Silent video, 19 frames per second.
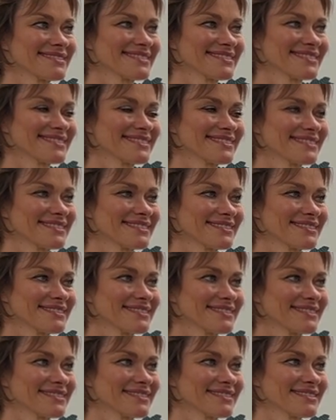
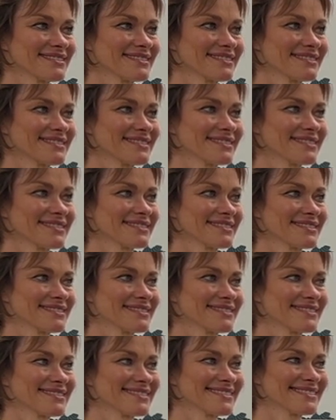
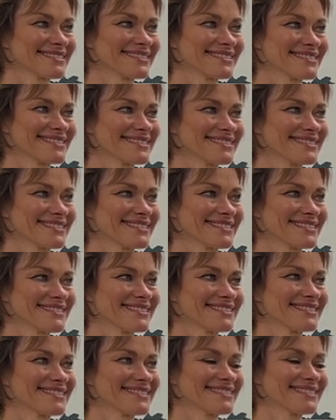
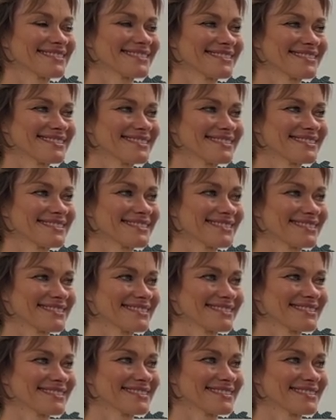
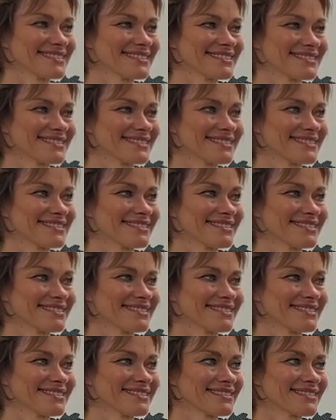
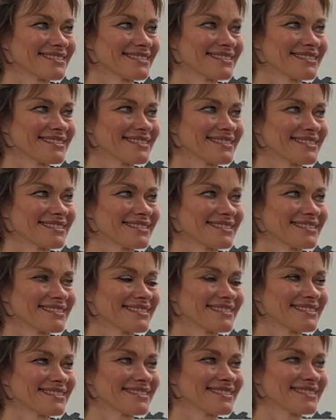
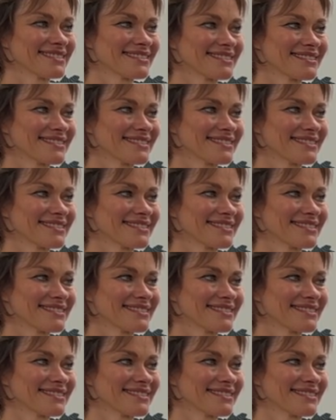(not speaking)